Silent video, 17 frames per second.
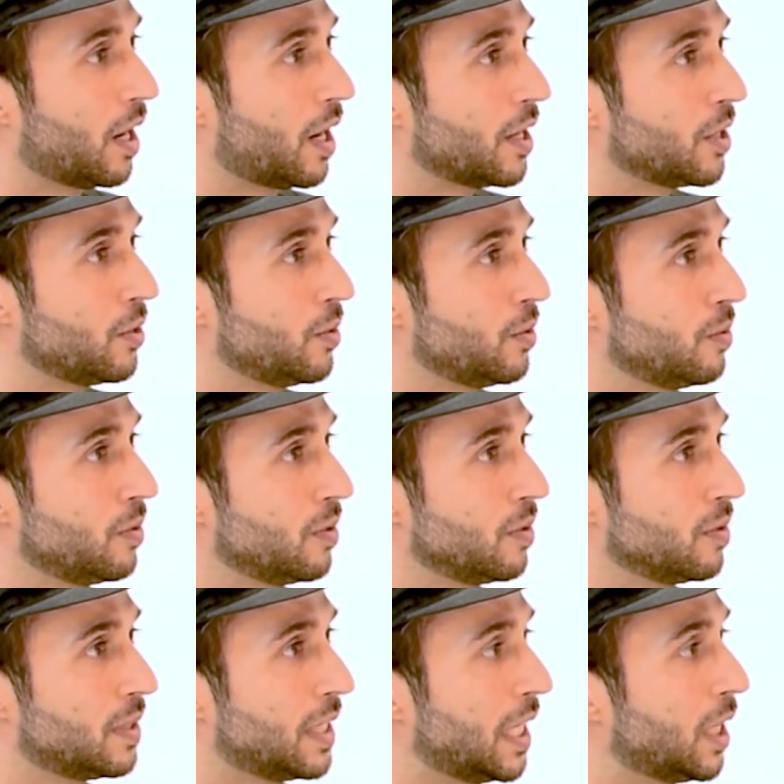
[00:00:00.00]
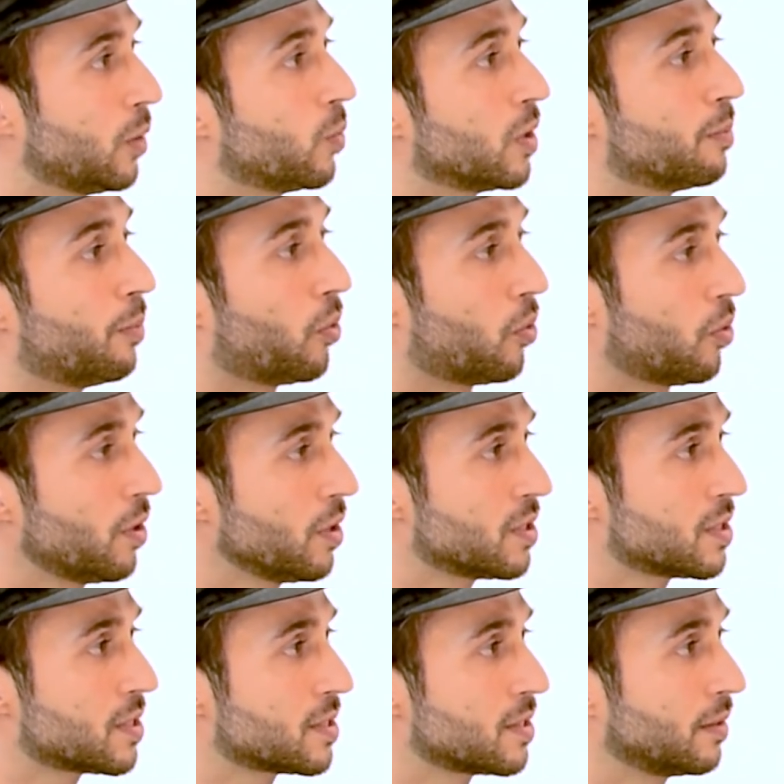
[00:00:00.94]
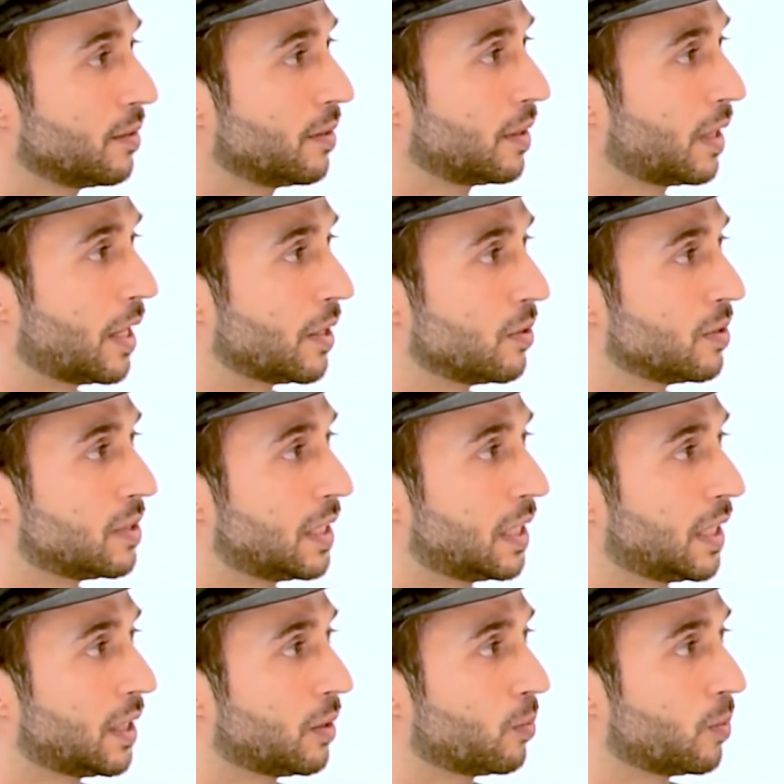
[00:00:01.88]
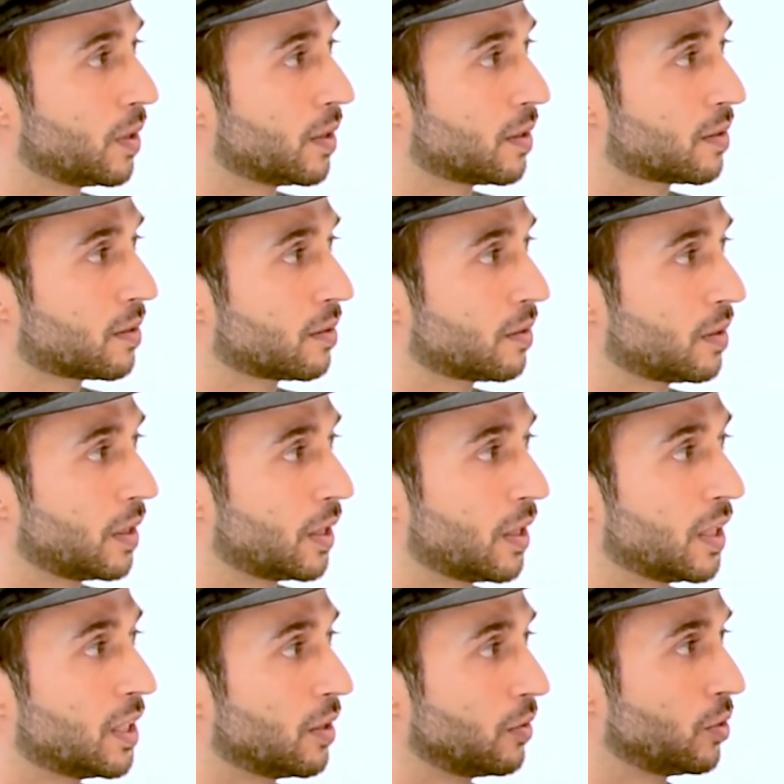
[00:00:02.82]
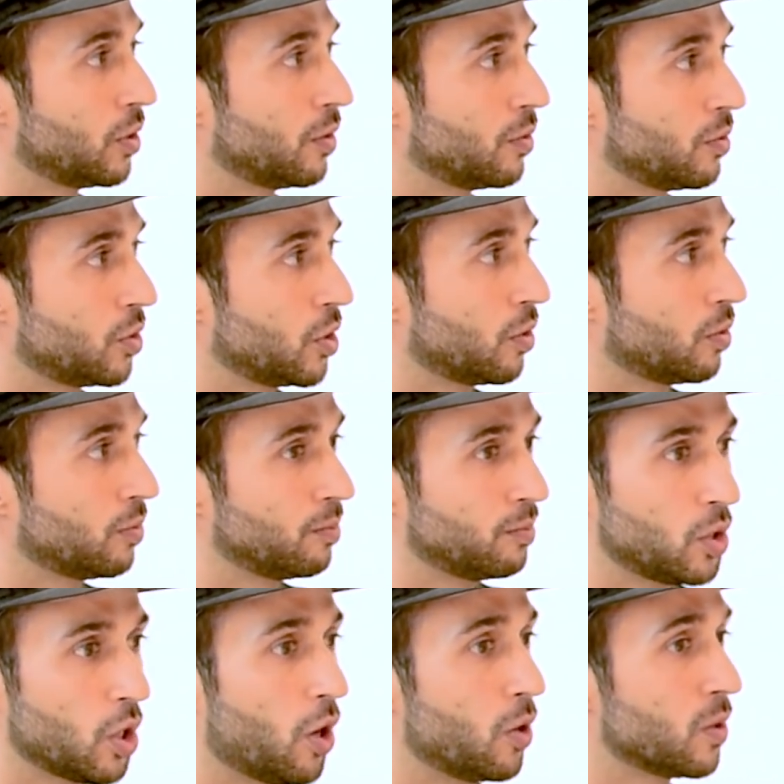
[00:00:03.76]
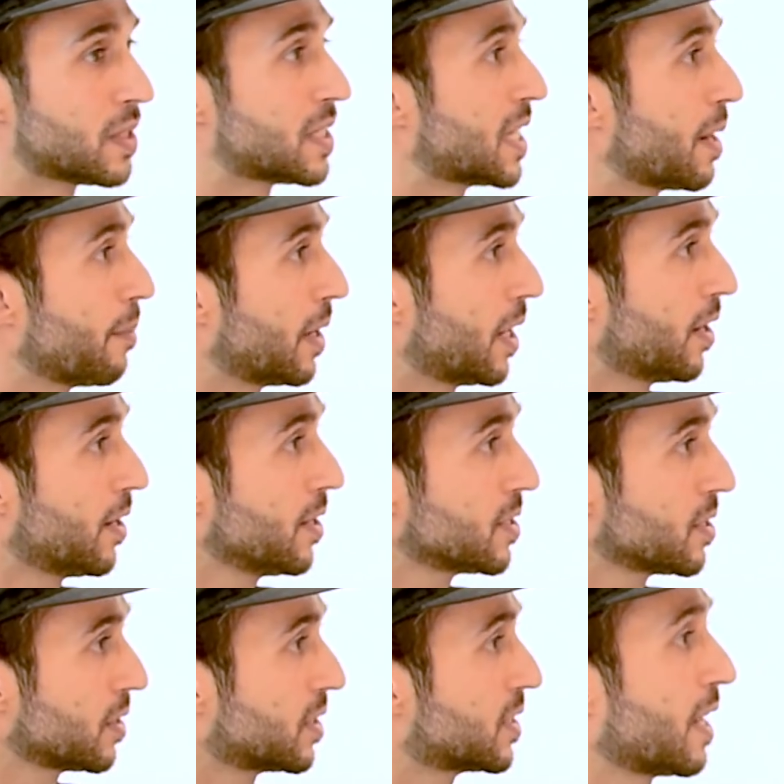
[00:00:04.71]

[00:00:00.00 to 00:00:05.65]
Are you dealing with boards? Are you dealing with, you know, in, do, you, do you hold seminars?